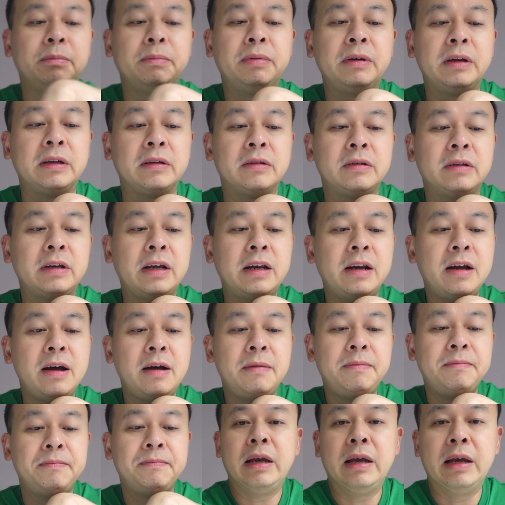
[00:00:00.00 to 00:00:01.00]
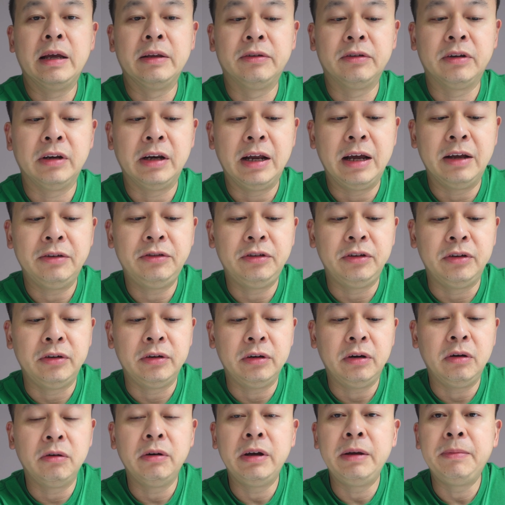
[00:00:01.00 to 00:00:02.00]
going to click setup. It's going to ask you
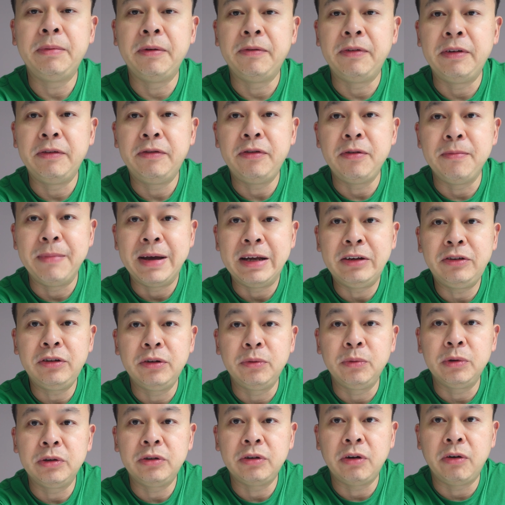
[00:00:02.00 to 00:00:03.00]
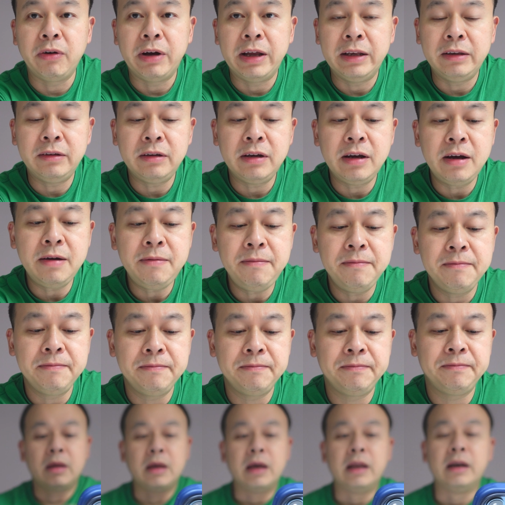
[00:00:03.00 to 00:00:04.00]
a whole heap of information which I'll enter
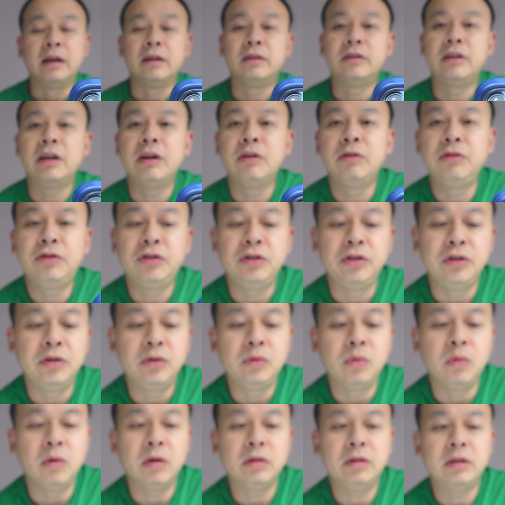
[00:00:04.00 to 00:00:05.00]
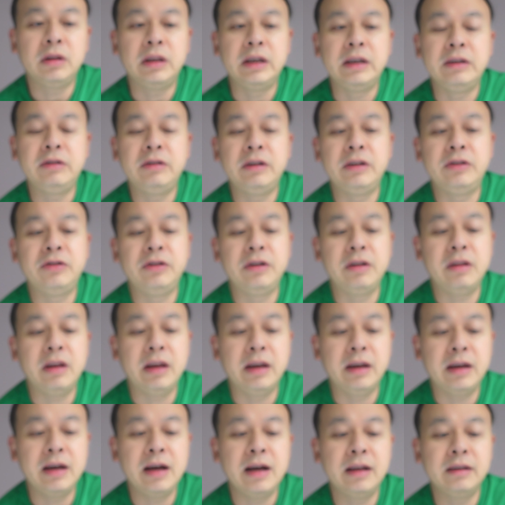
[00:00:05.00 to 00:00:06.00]
and it tells you what the ECG
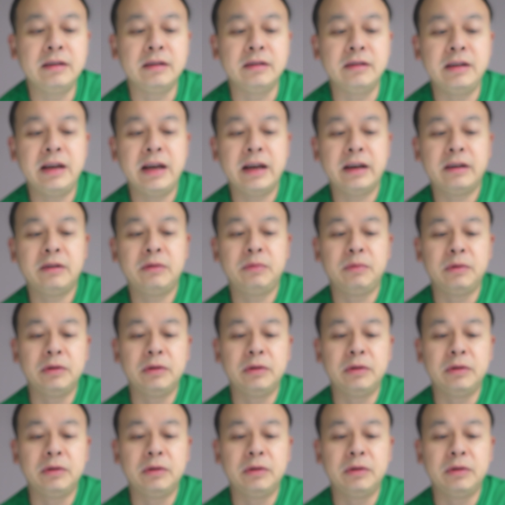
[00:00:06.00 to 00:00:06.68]
thing can't detect